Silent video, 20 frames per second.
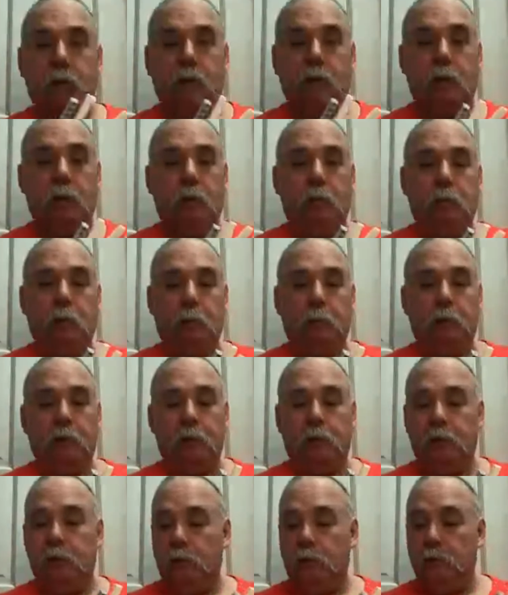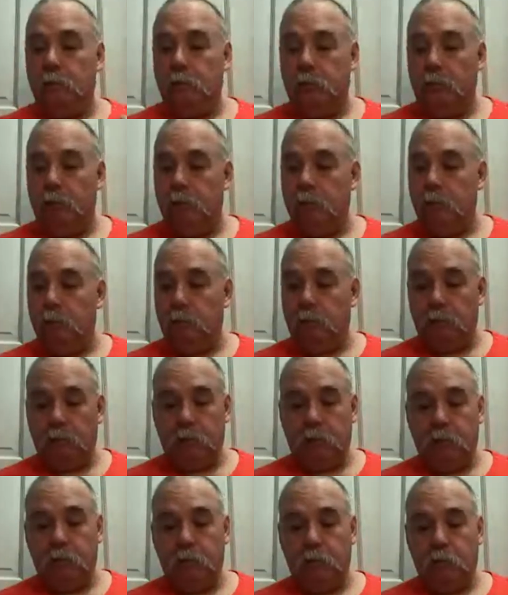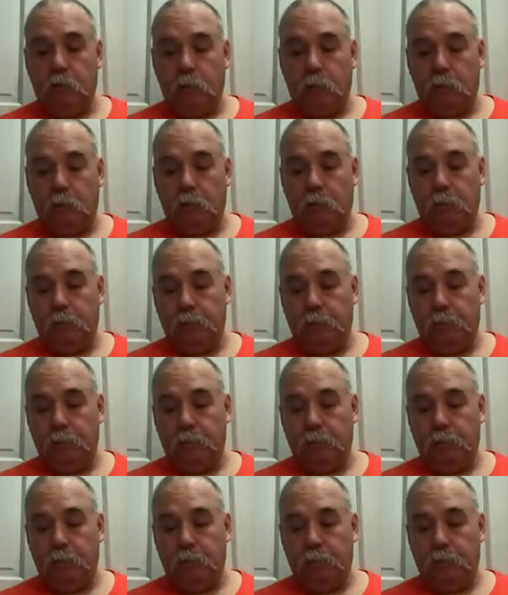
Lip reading: it might be the new normal.